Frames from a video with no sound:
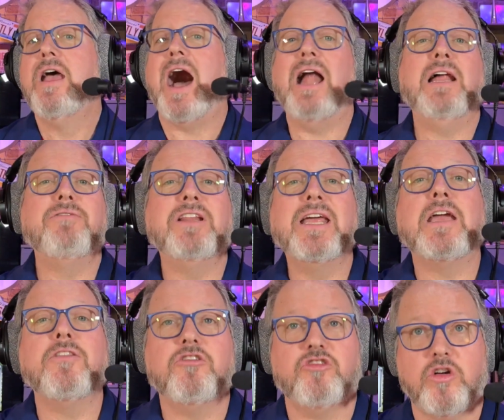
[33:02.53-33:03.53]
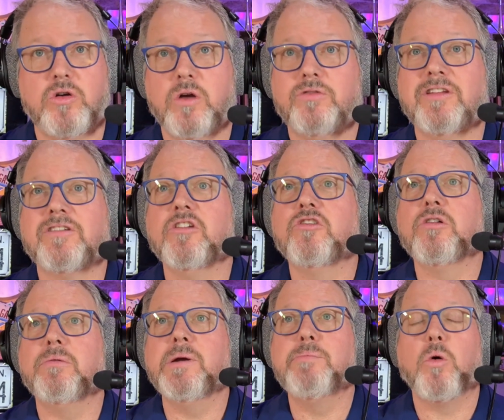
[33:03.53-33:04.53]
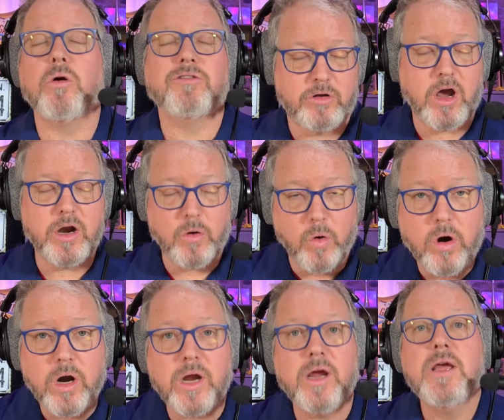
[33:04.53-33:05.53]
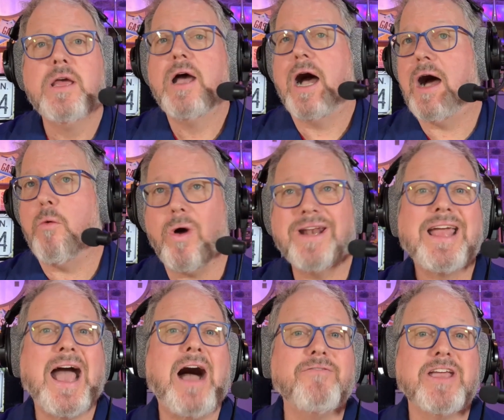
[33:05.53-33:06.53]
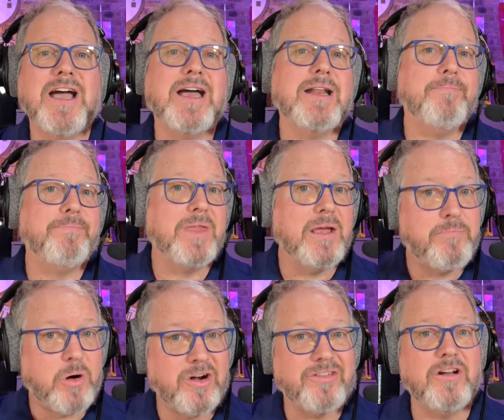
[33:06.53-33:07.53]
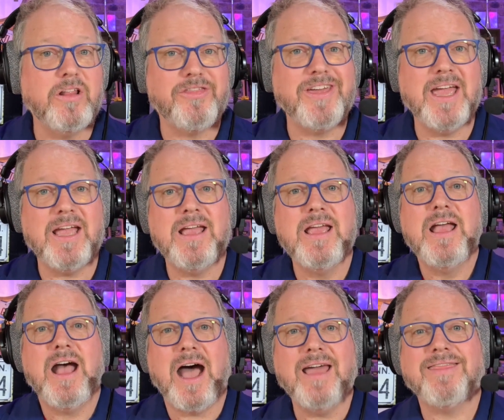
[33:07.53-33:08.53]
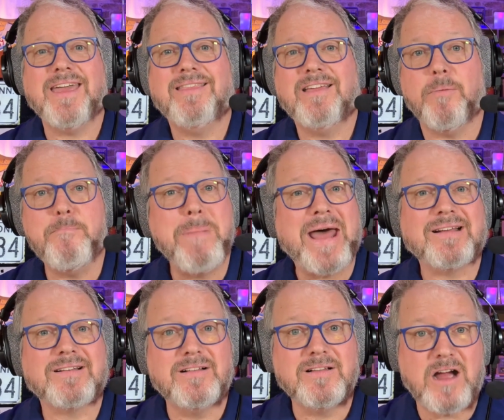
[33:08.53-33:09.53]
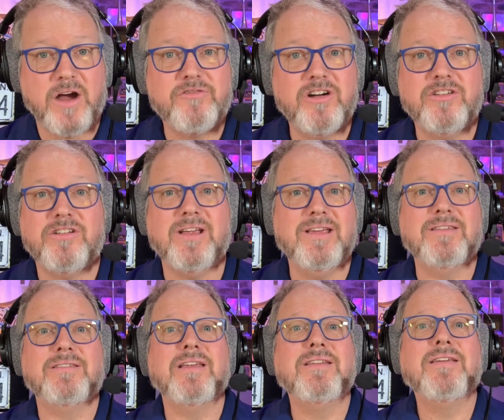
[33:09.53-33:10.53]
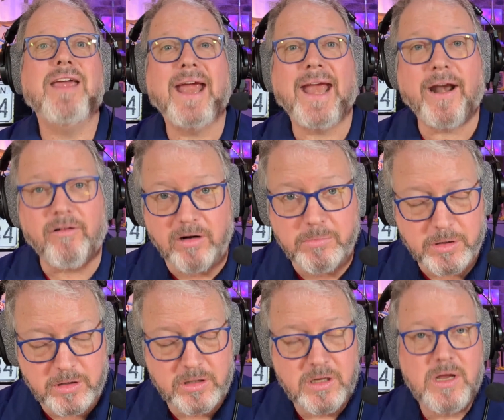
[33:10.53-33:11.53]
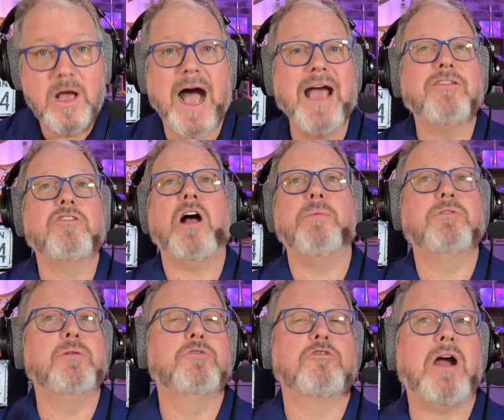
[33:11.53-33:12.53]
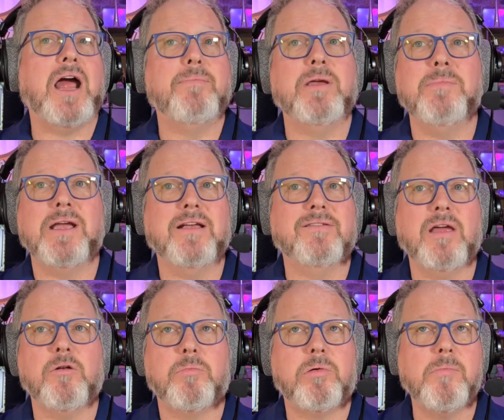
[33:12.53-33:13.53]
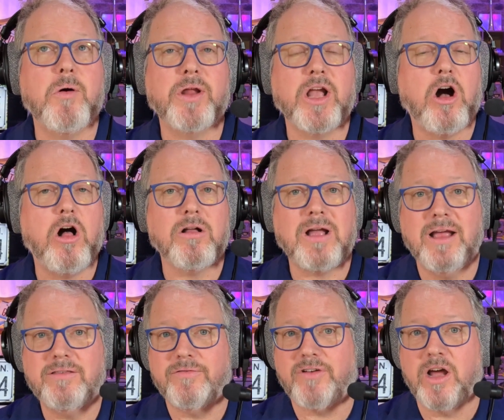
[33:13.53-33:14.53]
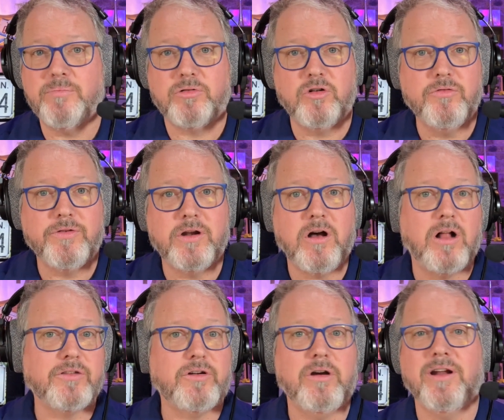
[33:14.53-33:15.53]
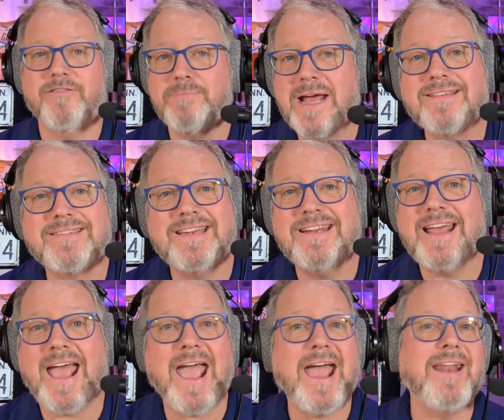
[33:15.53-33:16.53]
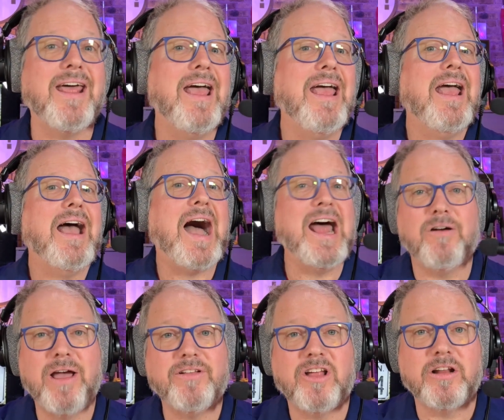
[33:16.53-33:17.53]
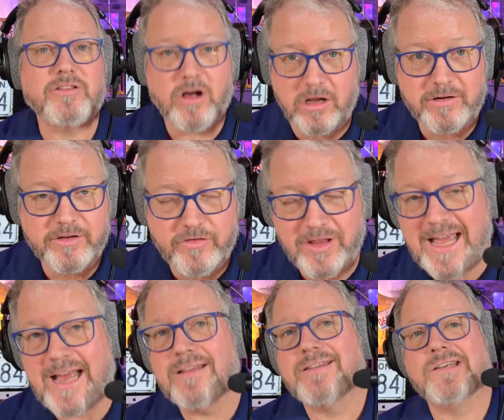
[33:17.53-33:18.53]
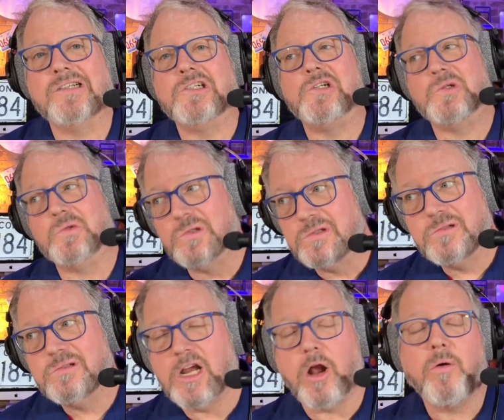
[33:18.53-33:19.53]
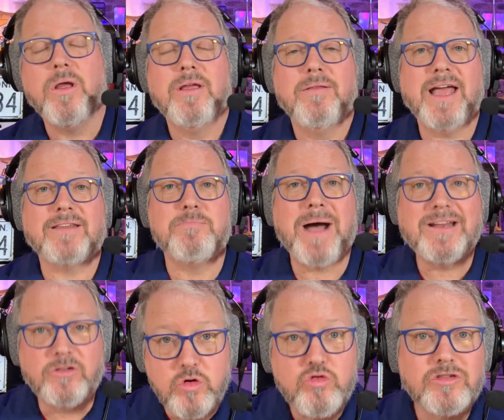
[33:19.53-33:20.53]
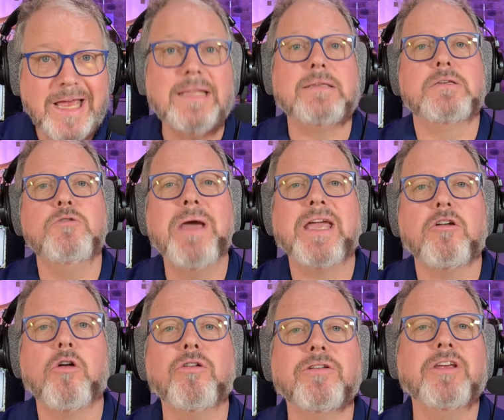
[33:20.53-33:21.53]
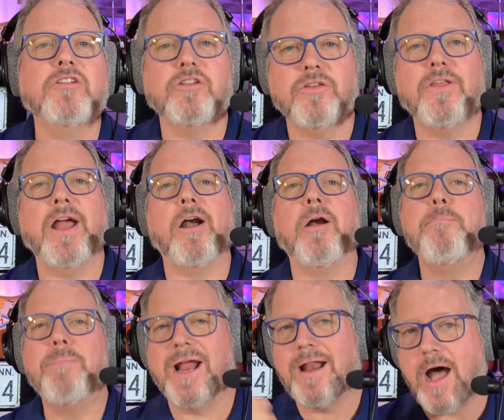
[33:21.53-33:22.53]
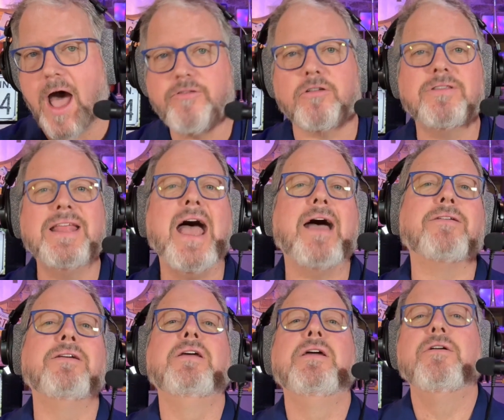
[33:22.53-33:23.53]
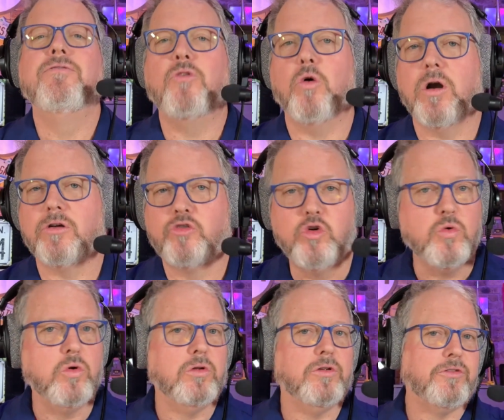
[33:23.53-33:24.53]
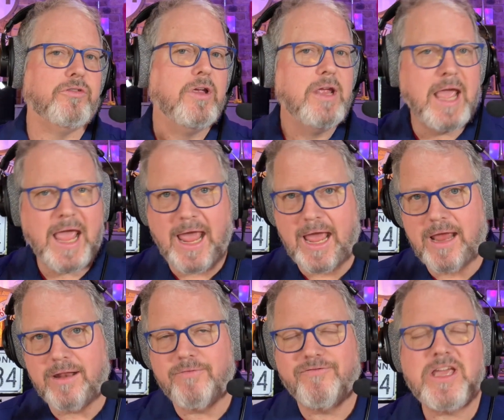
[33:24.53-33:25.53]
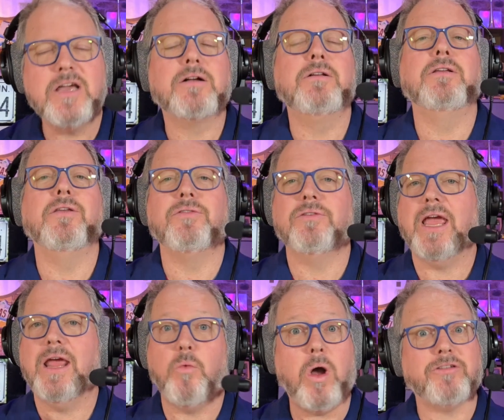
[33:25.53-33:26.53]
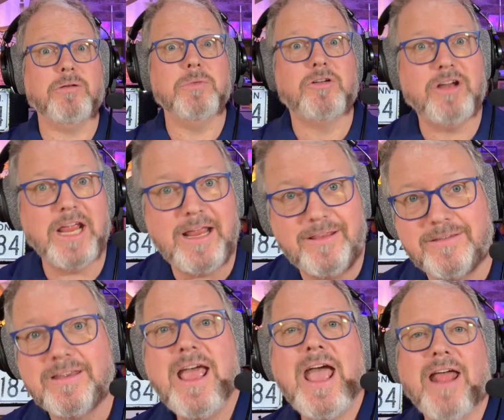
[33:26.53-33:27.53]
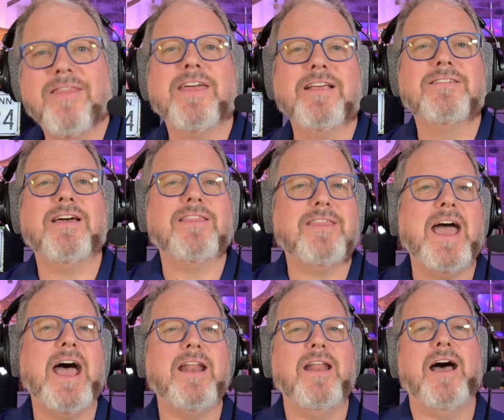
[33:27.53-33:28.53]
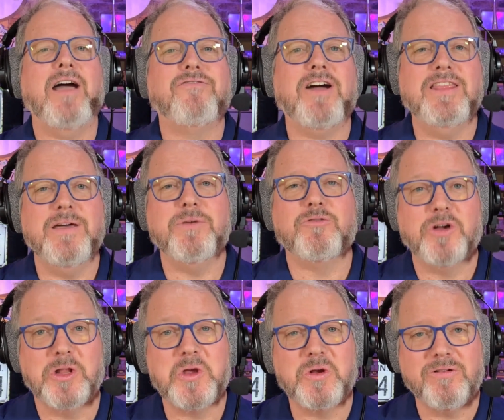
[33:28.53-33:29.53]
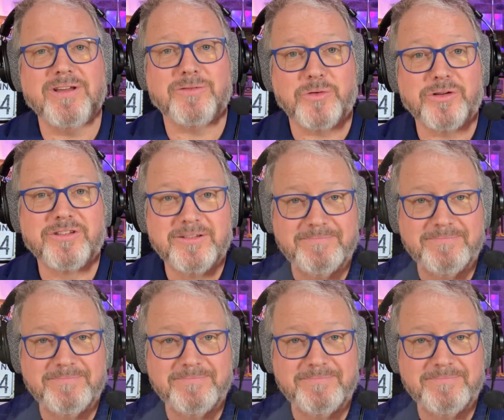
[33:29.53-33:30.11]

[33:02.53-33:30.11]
I'll have a link in the show notes. It's consumerreports.org. One caveat, personal thing, I think their medical coverage is terrible. I stopped subscribing because they were promoting all kinds of unproven alternative medicine, and I don't have a lot of tolerance for that, so, that's my 2 cents. You make your own decisions there. But other than that, for tools and vehicles and washing machines and things like that, I find them a really good resource.